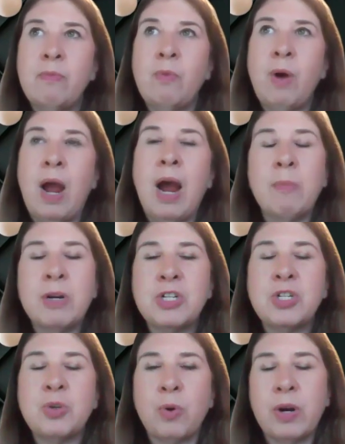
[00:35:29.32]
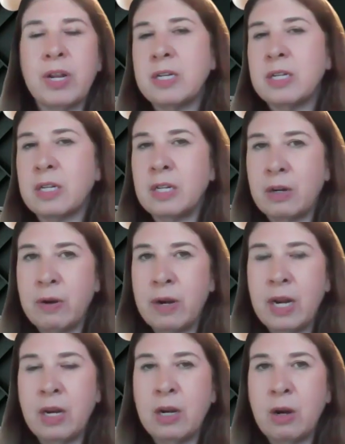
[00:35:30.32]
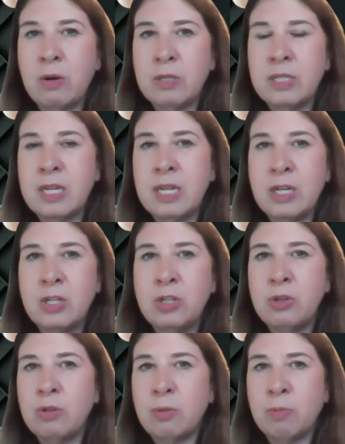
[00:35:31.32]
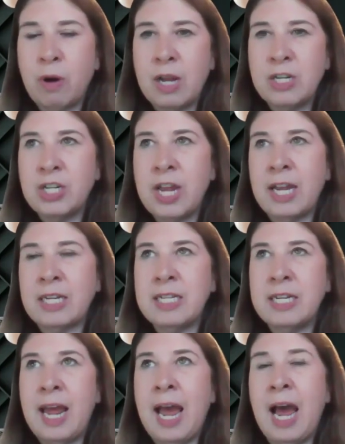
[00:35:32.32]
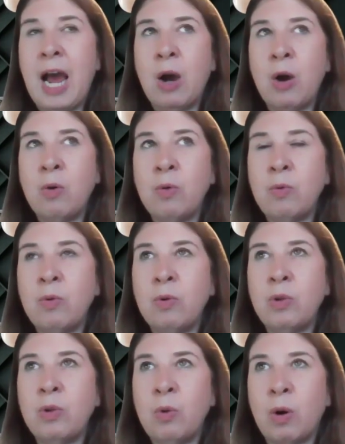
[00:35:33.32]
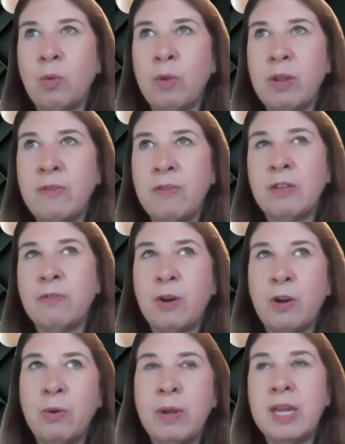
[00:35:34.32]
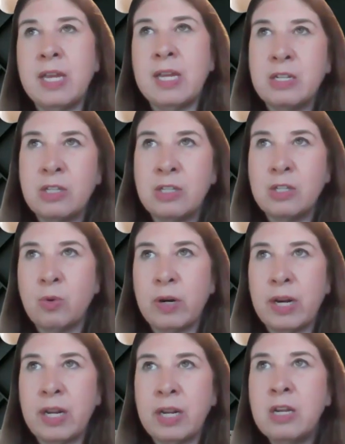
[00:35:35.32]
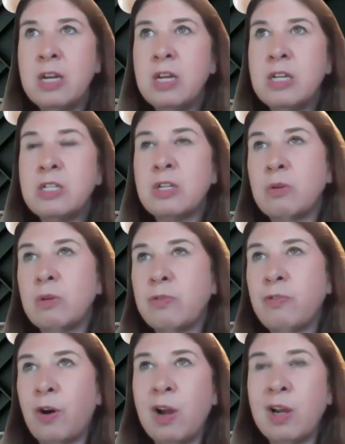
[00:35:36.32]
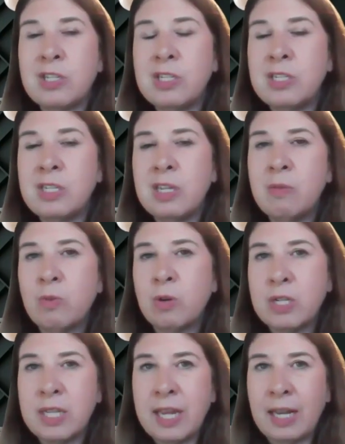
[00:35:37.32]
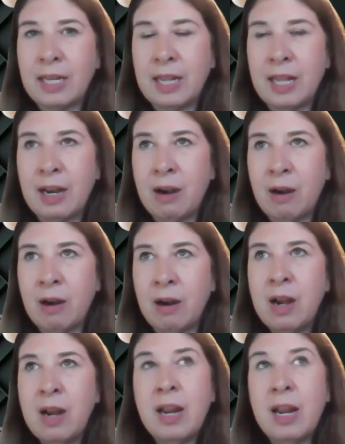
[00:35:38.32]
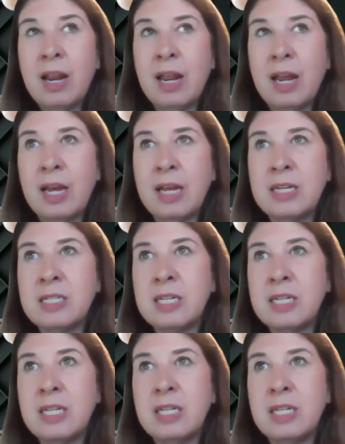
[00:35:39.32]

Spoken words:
how much sorting and decluttering goes into the project and how you are weaving the photoing into the sorting. So if our auction team were to get there and